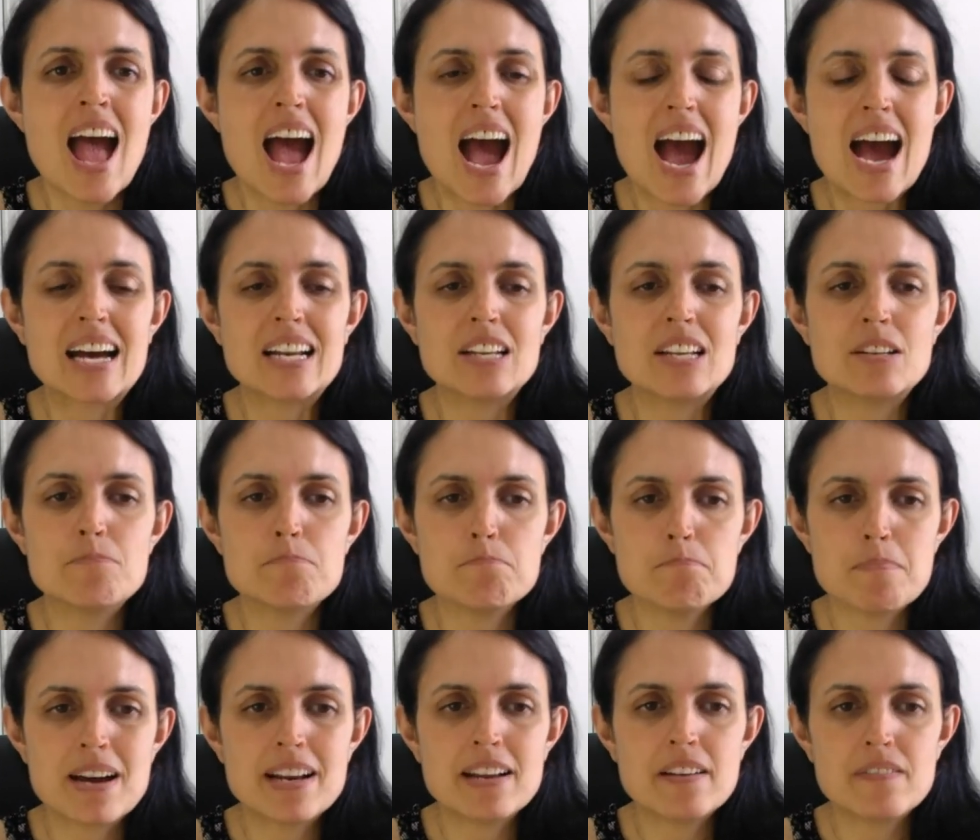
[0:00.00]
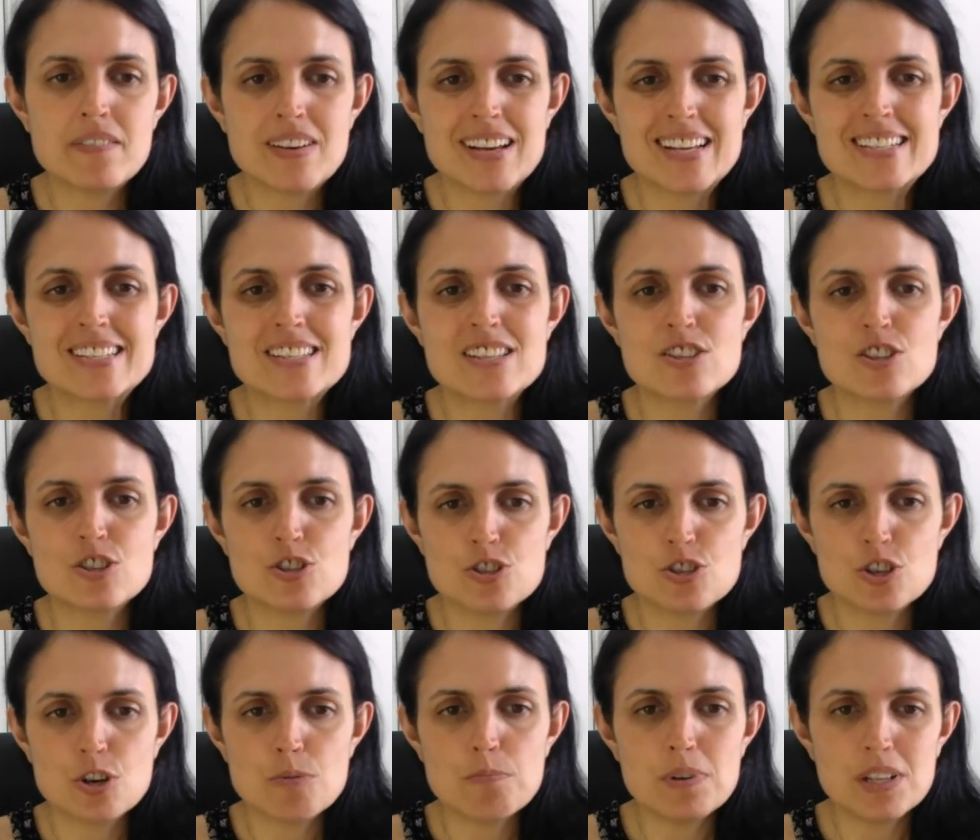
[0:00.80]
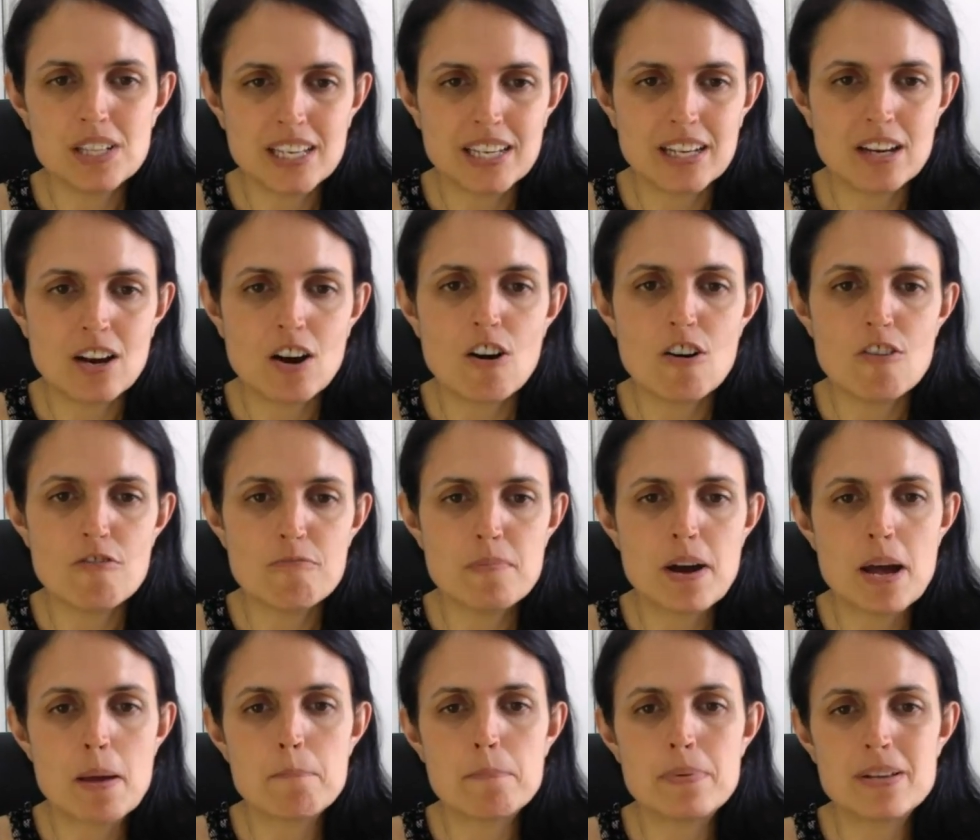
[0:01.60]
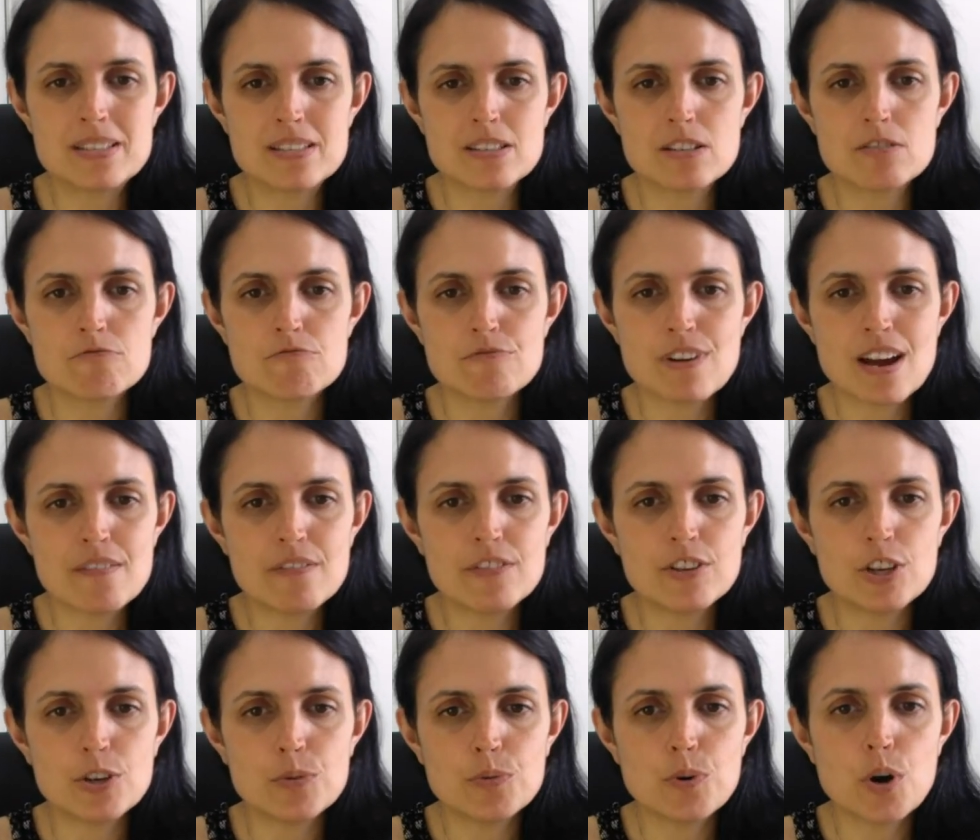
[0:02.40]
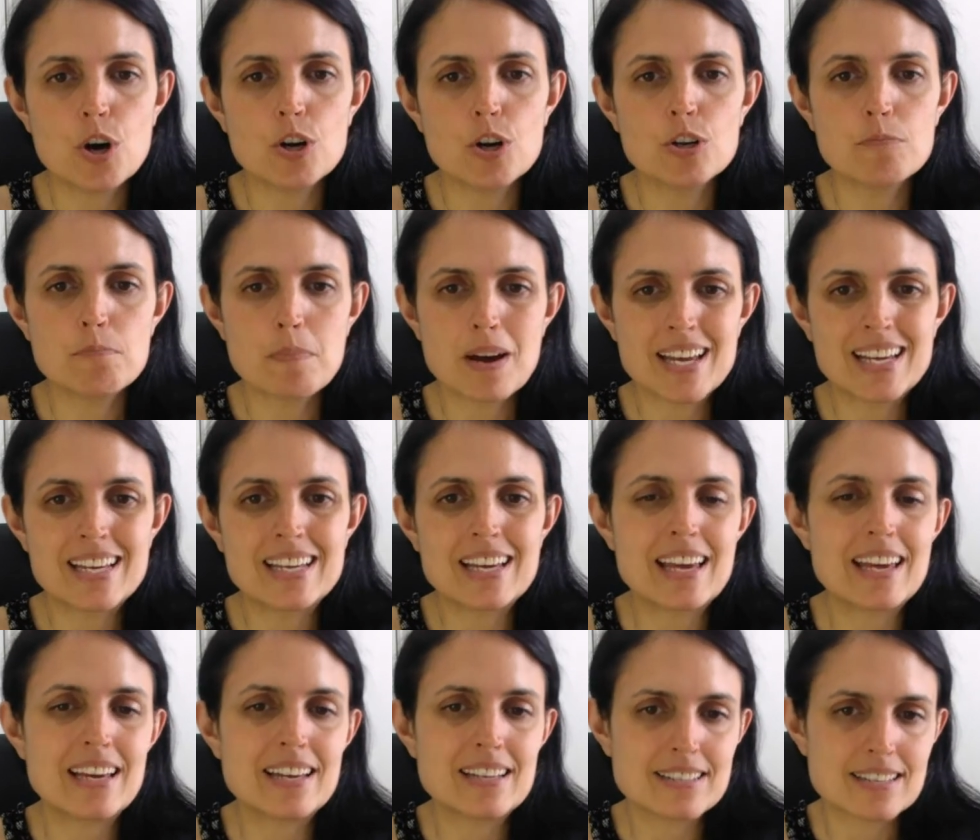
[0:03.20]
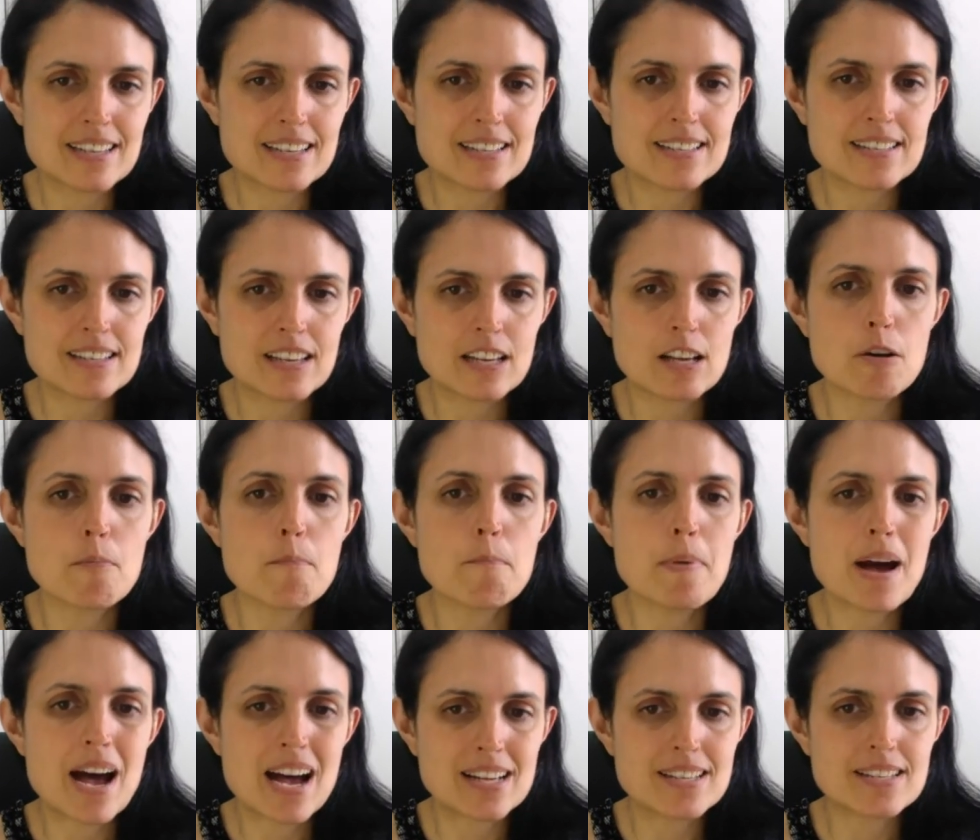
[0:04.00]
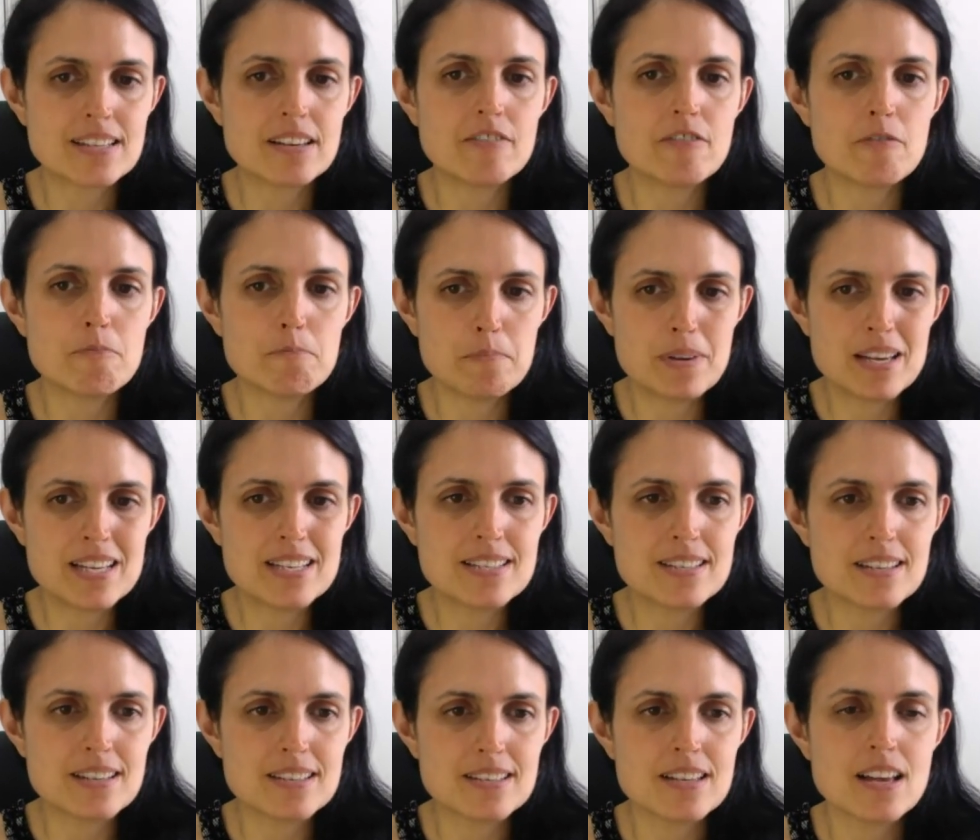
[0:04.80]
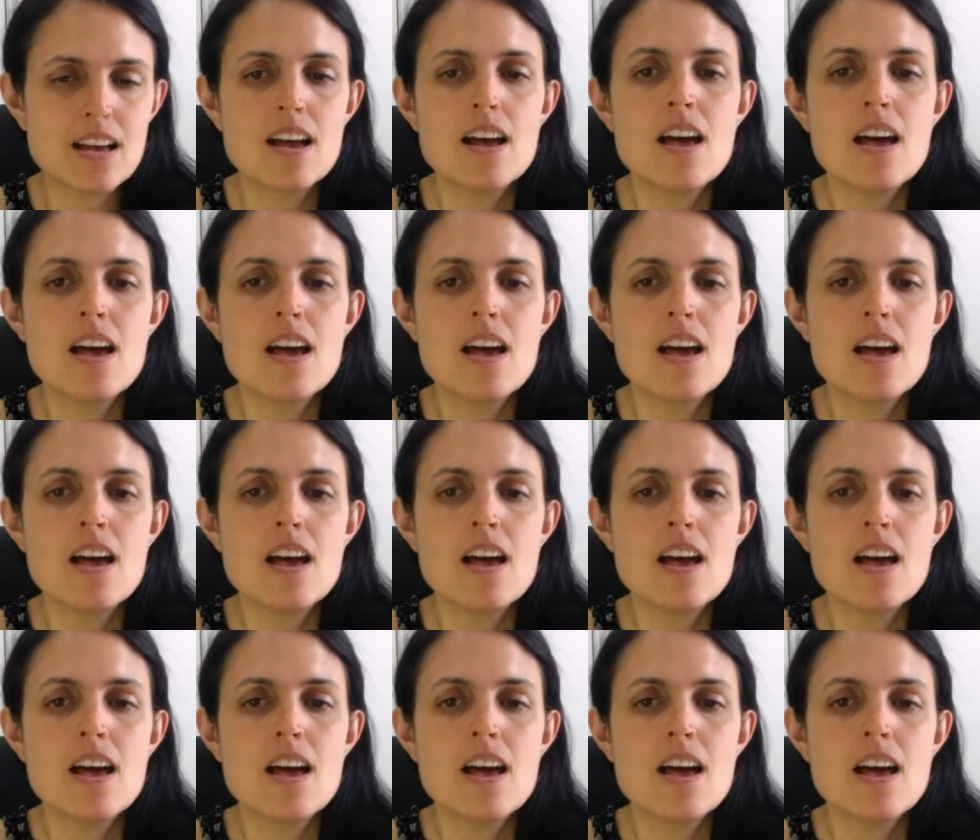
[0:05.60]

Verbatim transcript: and manifest the doubling of my business revenue on my existing passive business